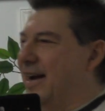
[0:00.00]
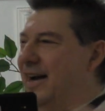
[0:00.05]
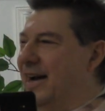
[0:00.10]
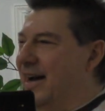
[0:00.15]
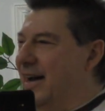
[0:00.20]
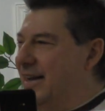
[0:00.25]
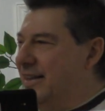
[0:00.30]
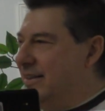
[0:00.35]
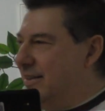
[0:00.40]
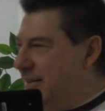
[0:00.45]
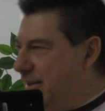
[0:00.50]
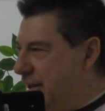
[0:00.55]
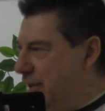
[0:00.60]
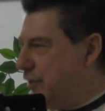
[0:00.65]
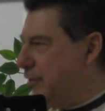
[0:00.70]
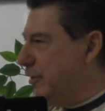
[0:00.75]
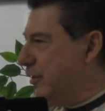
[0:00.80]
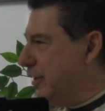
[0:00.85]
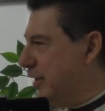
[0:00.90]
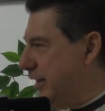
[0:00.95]
And
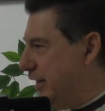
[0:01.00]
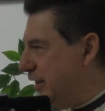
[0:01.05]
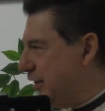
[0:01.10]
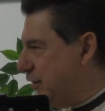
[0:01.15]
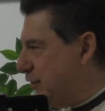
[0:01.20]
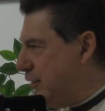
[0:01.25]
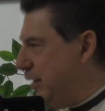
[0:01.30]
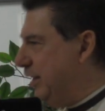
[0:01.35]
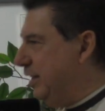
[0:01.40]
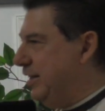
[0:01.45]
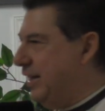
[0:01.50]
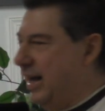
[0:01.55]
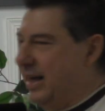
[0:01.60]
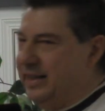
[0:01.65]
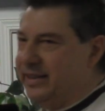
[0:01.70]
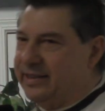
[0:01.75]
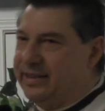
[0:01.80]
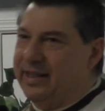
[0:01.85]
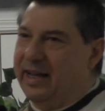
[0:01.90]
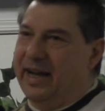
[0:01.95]
literally three
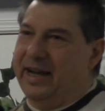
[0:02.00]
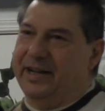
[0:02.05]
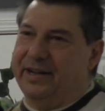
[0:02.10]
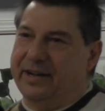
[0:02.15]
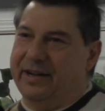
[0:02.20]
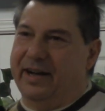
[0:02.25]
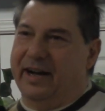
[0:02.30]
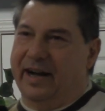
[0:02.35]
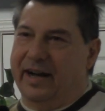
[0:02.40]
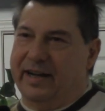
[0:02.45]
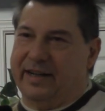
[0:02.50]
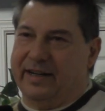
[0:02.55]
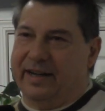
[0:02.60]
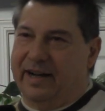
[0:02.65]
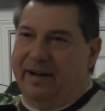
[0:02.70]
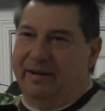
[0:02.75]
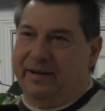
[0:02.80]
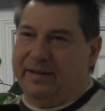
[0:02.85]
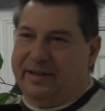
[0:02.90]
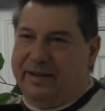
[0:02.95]
days later,
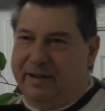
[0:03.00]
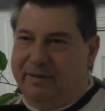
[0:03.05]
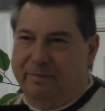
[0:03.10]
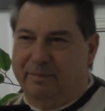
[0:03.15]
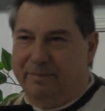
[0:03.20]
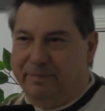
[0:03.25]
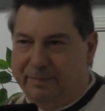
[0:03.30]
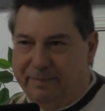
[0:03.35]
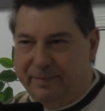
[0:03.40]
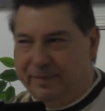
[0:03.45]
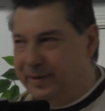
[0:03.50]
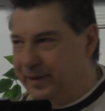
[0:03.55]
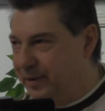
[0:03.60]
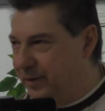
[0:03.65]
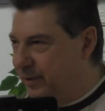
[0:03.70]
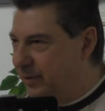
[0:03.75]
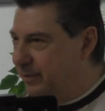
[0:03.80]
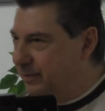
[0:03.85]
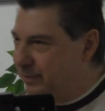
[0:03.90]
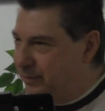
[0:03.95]
I, I come, you
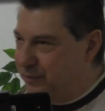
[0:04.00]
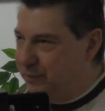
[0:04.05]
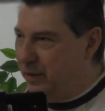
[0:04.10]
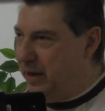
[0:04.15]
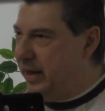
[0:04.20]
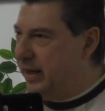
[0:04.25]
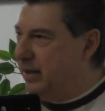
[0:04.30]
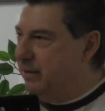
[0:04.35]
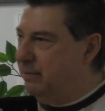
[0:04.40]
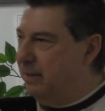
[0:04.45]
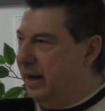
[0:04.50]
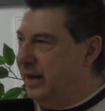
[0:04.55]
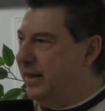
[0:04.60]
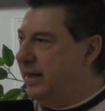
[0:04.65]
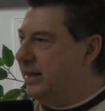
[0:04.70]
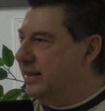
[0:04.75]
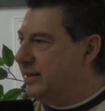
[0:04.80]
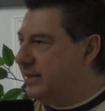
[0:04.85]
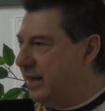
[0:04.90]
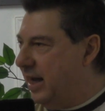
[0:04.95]
know, dragging my
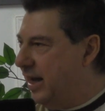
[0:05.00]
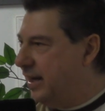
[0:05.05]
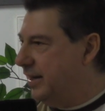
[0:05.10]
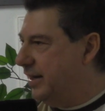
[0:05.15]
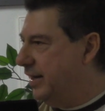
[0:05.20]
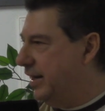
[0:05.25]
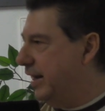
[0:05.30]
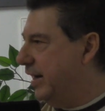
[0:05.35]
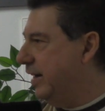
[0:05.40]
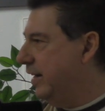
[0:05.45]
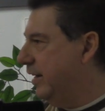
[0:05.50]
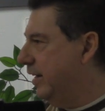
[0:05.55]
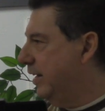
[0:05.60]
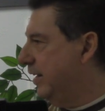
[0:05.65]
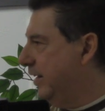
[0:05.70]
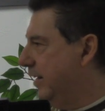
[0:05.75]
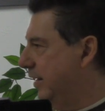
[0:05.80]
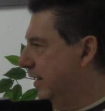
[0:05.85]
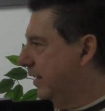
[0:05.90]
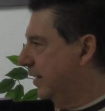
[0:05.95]
ass out of there,
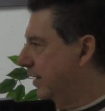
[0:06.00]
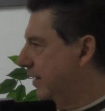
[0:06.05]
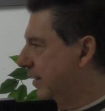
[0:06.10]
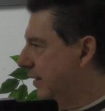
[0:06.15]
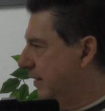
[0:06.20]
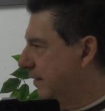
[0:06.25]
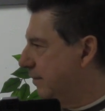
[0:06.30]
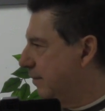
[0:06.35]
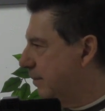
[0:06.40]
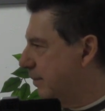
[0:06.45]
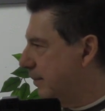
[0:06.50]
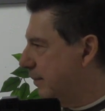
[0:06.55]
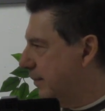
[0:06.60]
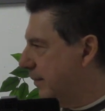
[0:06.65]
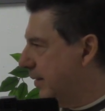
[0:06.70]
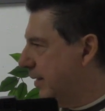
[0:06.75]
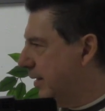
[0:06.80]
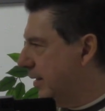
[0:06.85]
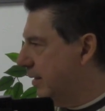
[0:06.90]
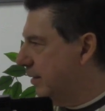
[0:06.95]

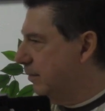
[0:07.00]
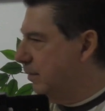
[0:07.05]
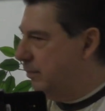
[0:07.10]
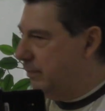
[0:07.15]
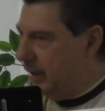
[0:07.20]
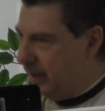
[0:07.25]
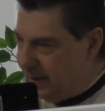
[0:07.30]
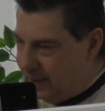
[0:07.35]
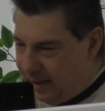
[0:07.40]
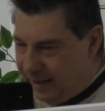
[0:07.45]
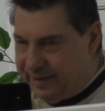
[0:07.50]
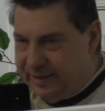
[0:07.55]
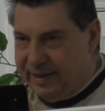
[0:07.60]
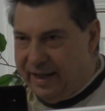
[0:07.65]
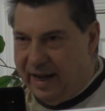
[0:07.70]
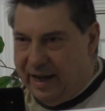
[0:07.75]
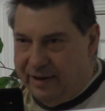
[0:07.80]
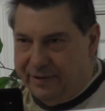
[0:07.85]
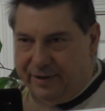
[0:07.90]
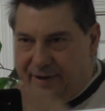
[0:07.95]
put my head
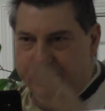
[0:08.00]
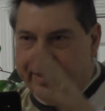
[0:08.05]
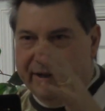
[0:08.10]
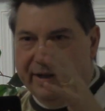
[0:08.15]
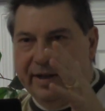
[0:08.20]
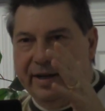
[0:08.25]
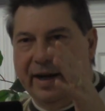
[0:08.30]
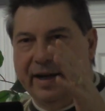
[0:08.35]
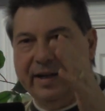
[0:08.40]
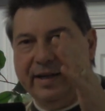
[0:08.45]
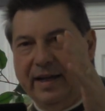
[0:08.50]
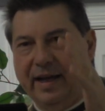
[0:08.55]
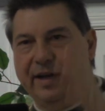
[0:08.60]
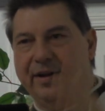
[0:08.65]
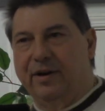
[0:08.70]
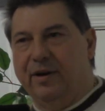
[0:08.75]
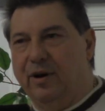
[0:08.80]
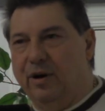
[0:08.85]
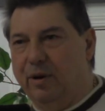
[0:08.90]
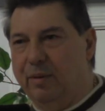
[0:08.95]
down, and I
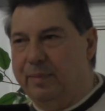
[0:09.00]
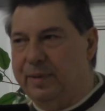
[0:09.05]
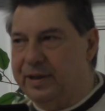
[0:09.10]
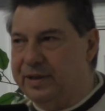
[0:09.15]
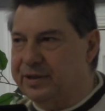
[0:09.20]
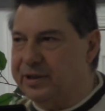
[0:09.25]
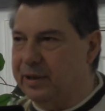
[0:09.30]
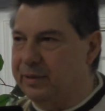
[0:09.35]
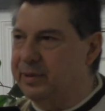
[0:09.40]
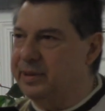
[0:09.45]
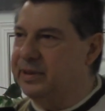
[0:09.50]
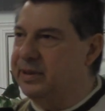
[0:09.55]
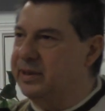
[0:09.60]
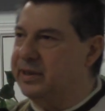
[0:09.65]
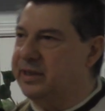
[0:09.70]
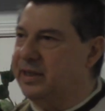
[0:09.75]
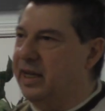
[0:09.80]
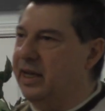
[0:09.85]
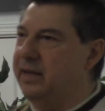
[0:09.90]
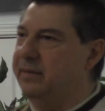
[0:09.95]
get home, and it's always the
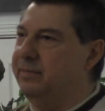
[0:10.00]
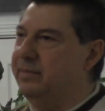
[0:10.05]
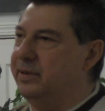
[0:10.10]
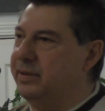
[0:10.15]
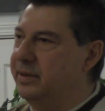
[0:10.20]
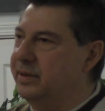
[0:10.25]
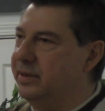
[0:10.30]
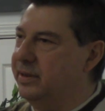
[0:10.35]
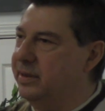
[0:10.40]
same